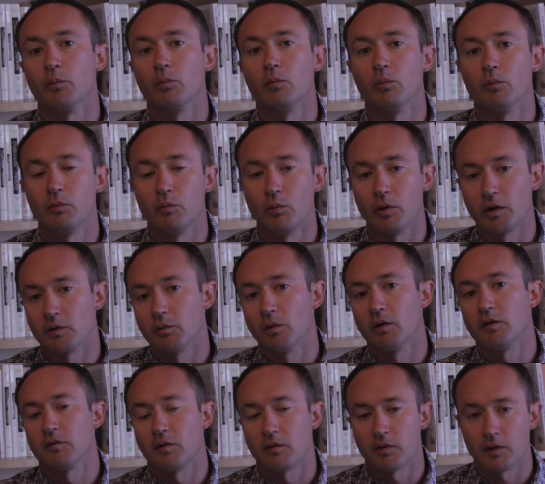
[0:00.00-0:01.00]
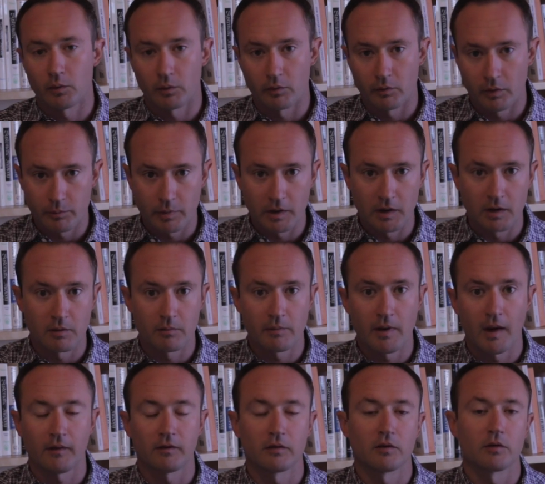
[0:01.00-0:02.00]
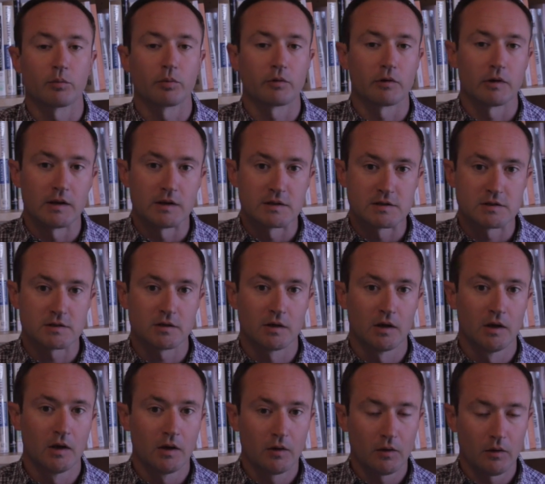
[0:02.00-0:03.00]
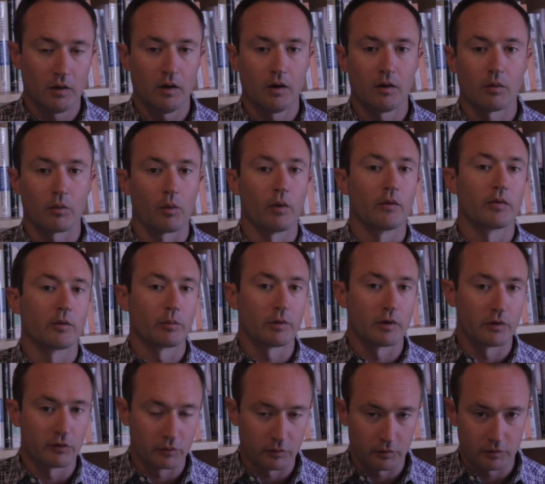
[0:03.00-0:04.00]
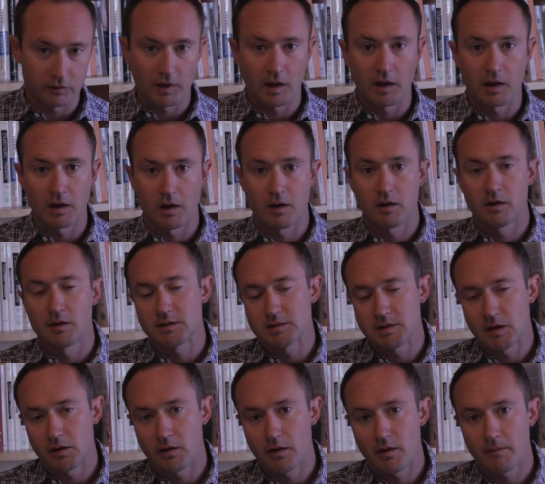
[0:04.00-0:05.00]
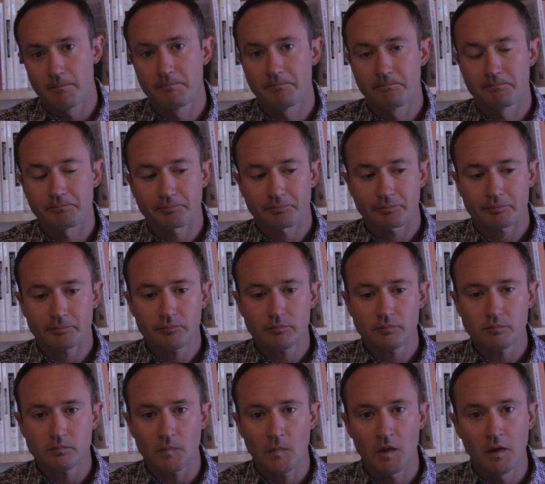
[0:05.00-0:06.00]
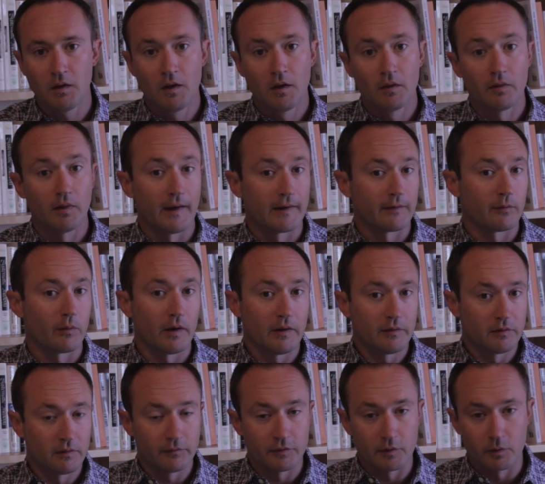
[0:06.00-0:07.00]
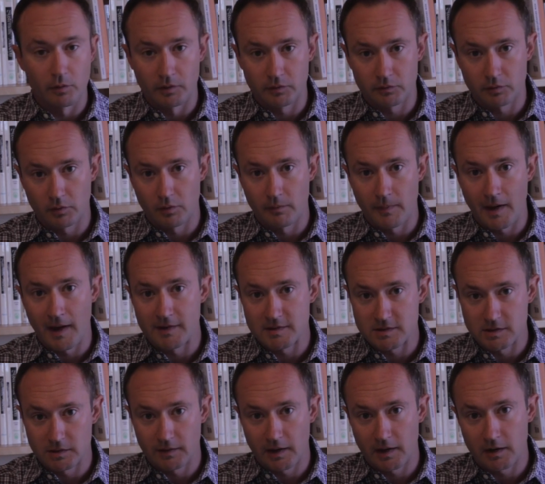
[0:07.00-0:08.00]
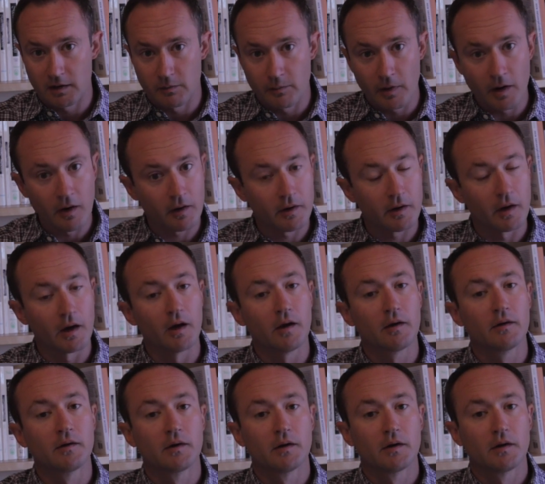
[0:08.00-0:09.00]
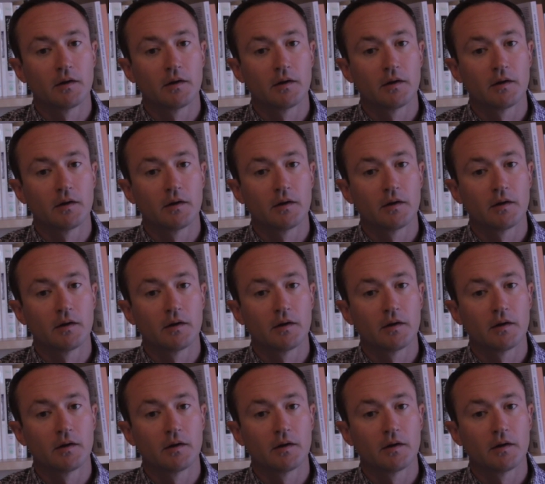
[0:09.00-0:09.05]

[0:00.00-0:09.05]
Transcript: and what it was that they were repeating back to the priest, or what the priest was saying, etc. Likewise, if you went to a Mass in Latin America,